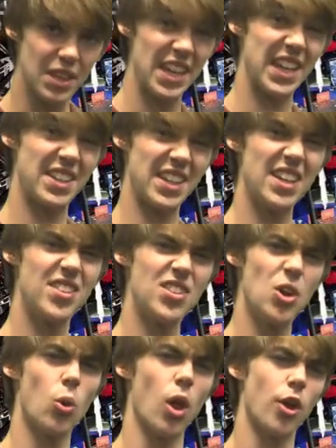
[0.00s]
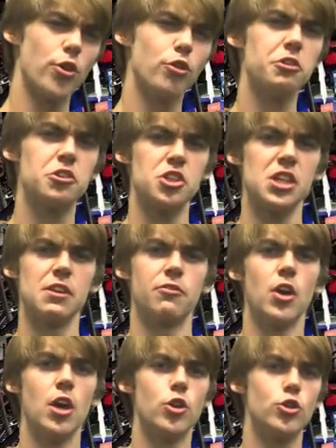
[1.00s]
it did still
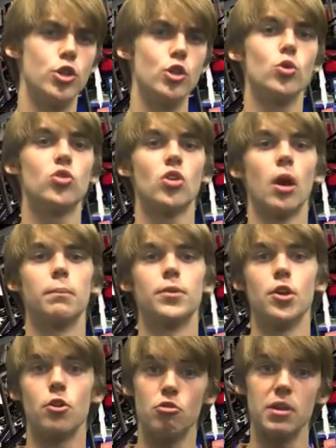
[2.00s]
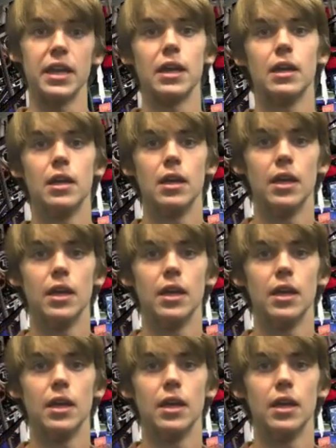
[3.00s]
underachieve to some degree.